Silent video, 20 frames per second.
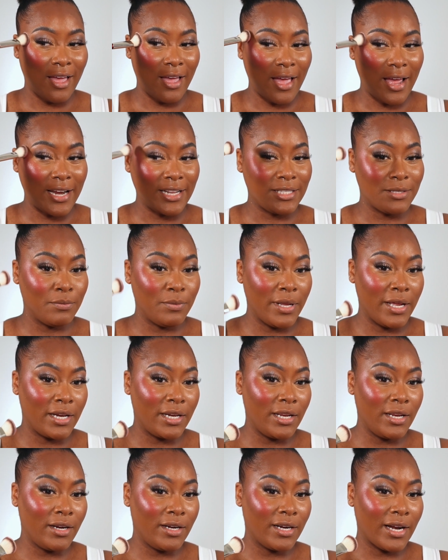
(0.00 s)
And it's
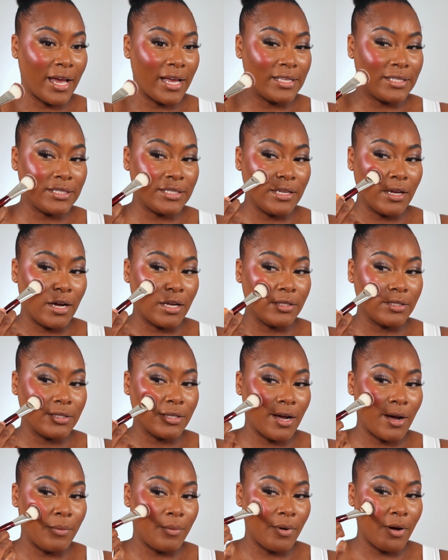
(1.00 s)
blending nicely on
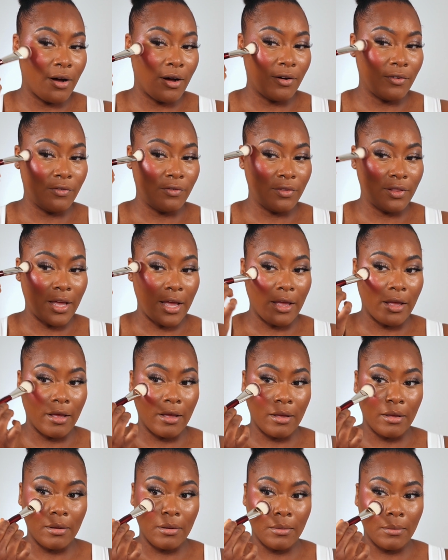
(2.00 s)
top of
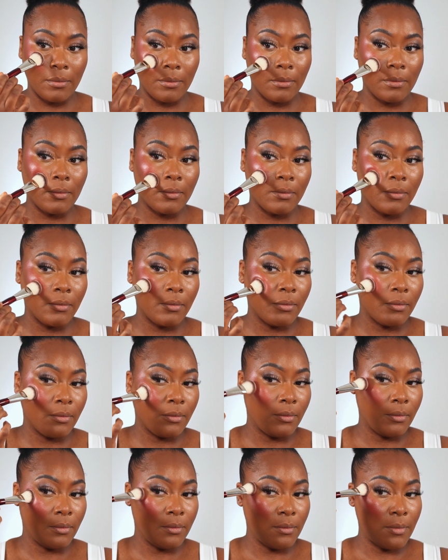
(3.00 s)
like
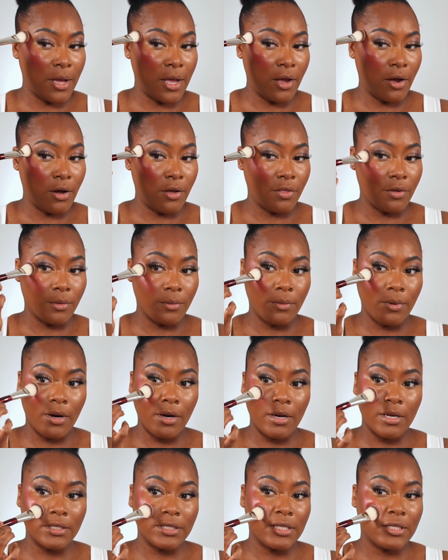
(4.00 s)
my other
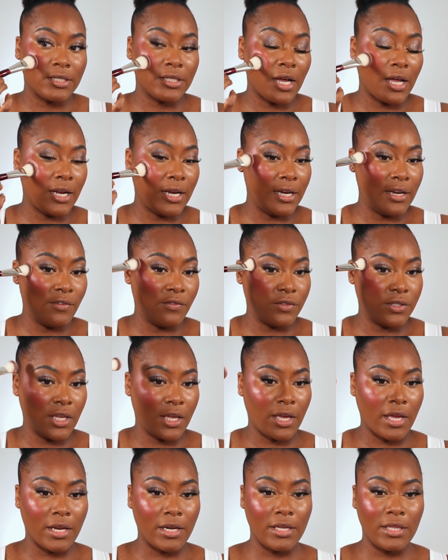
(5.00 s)
products. It's not
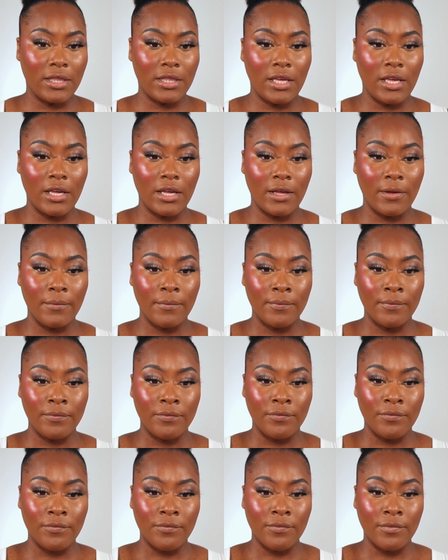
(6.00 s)
lifting anything.
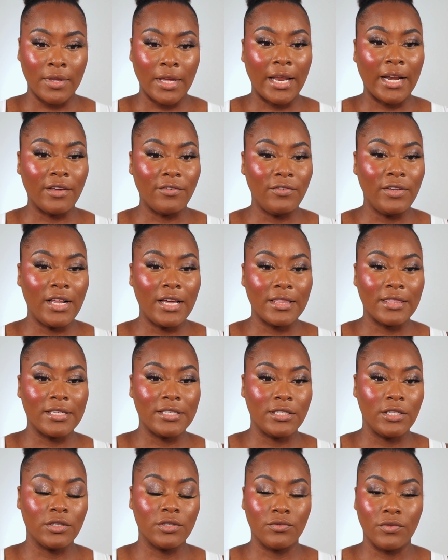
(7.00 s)
And I feel like
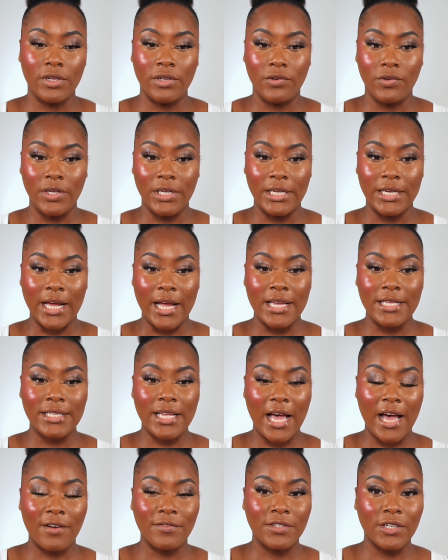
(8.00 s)
this looks really, really nice.
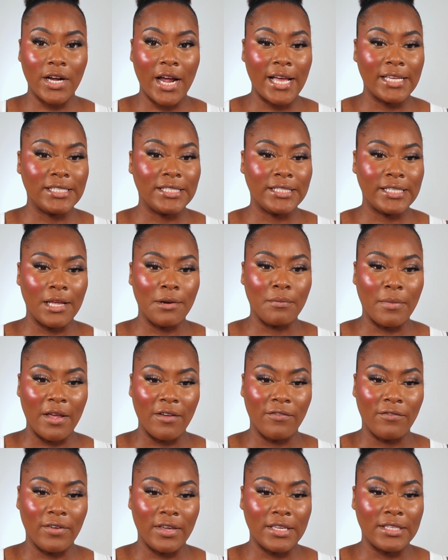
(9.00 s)
After I set my
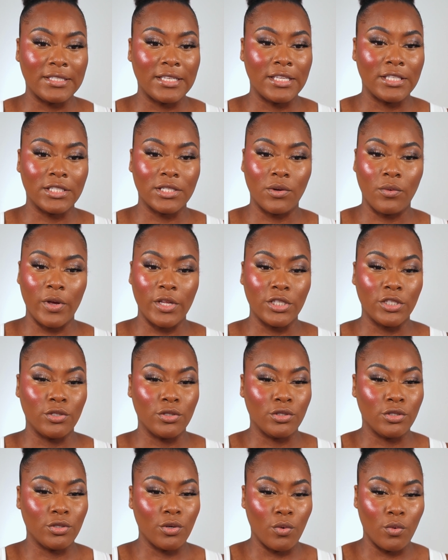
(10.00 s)
face, it's going to
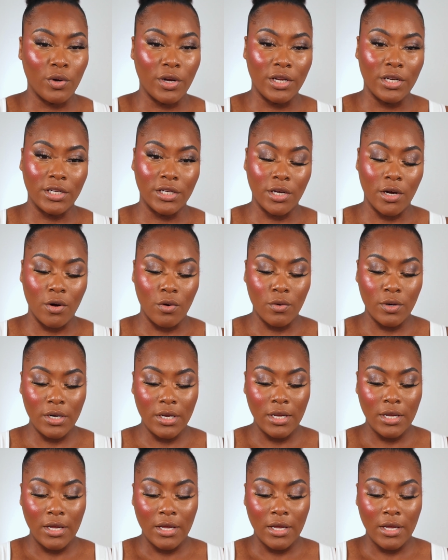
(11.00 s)
tone it down.